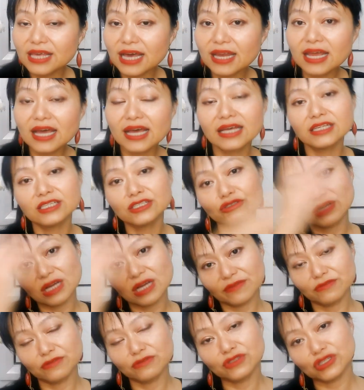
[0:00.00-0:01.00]
that has
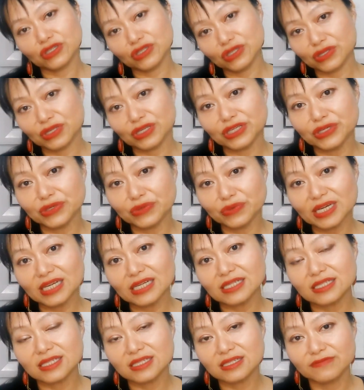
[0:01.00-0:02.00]
traveled to the
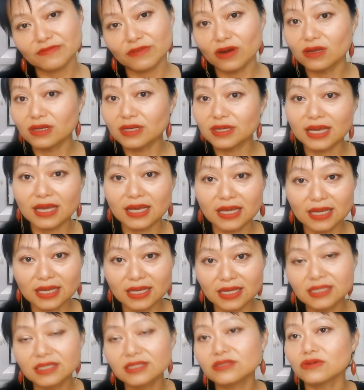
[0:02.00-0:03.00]
US for
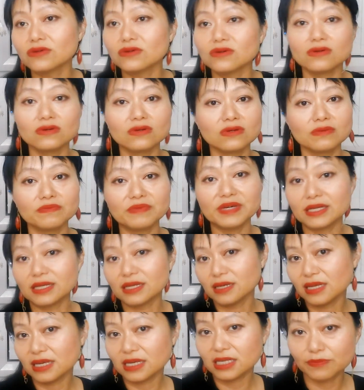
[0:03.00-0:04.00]
holidays or been
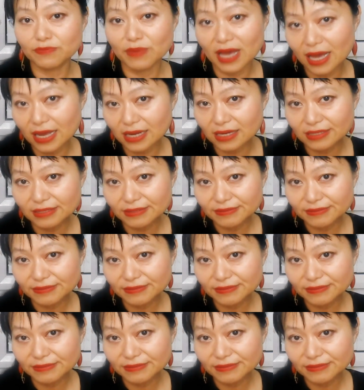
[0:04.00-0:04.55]
an expat?